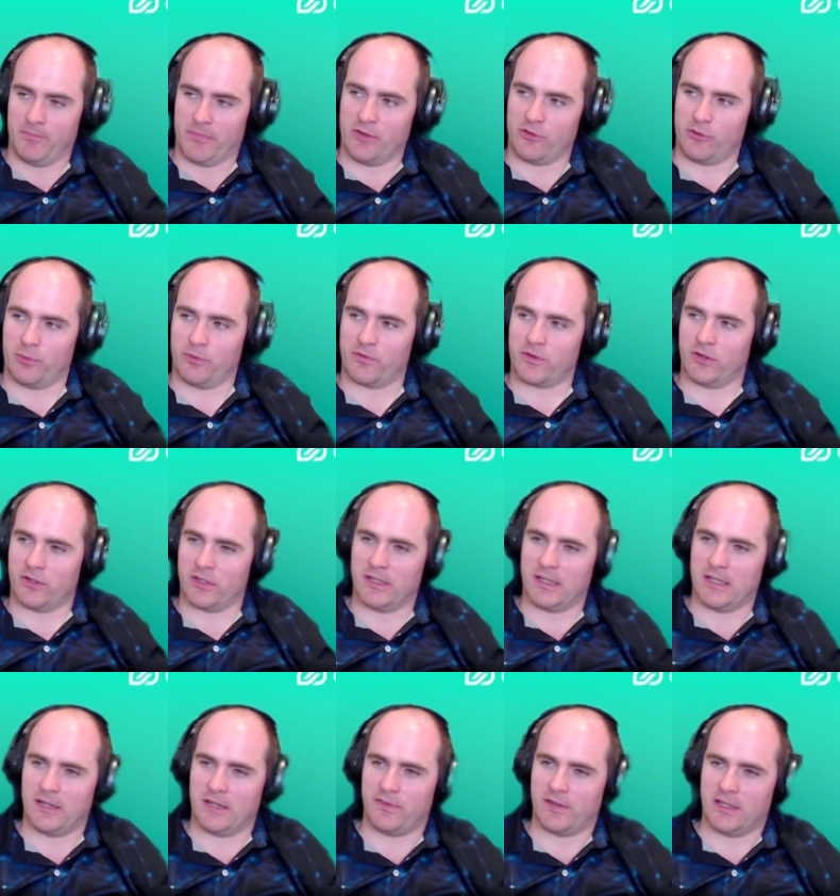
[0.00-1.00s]
So we've got
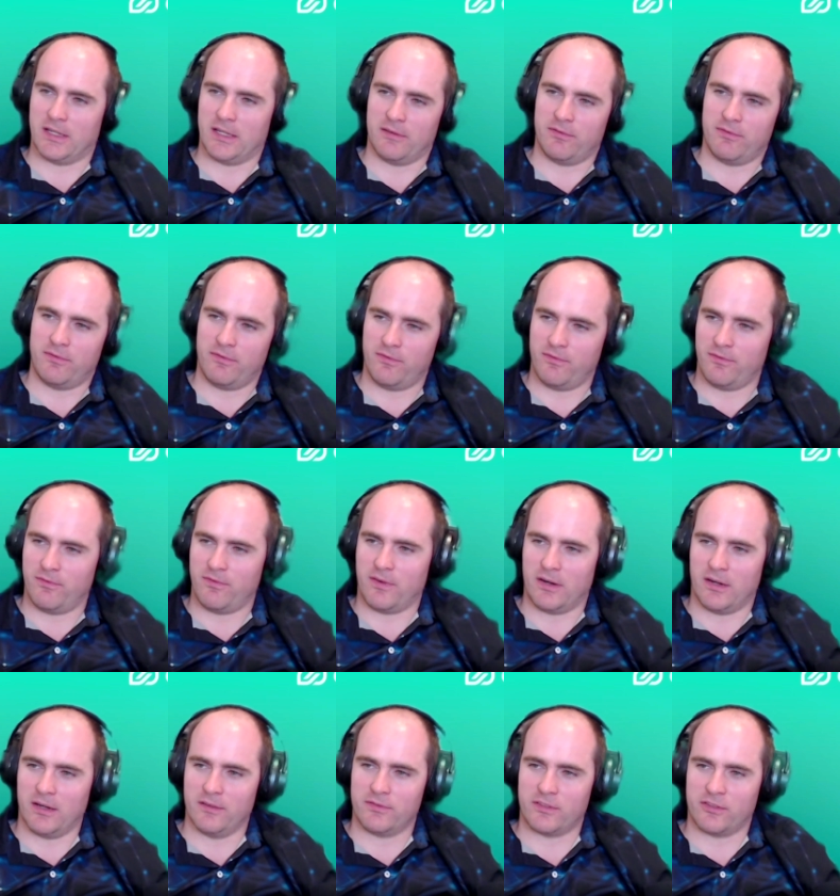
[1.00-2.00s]
another
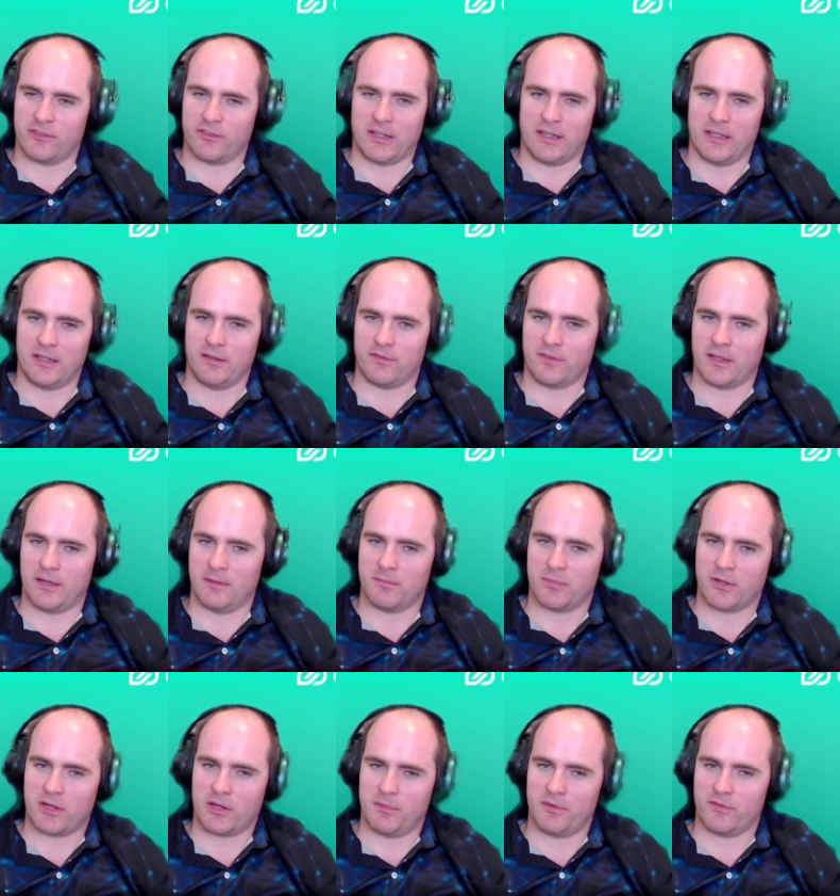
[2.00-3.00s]
5 to 10 of
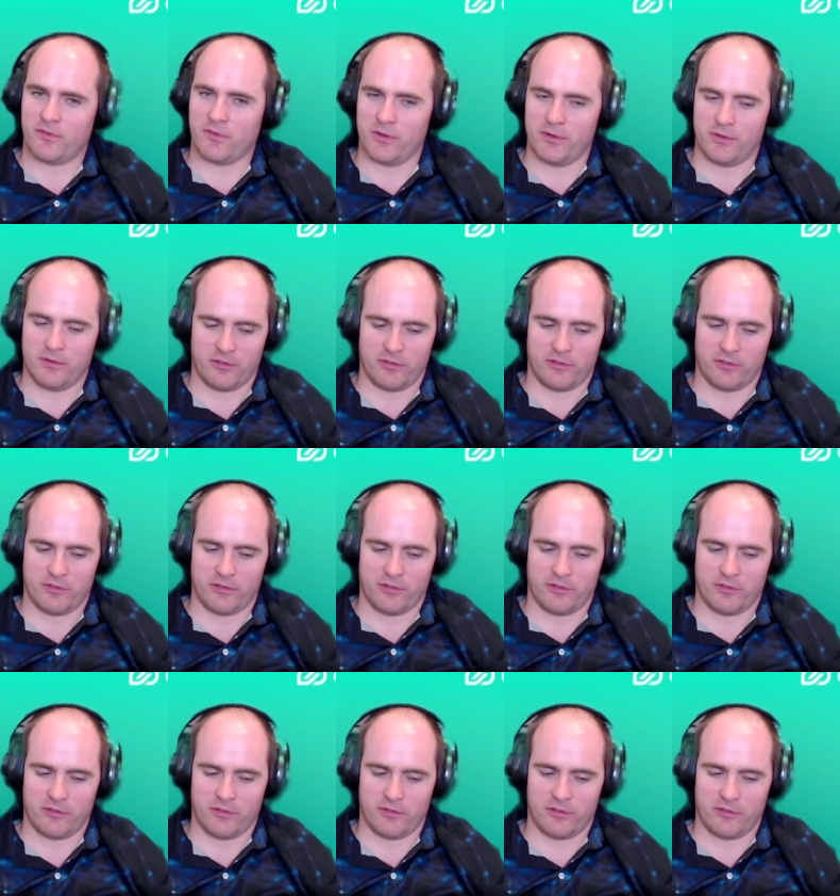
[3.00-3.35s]
them coming through.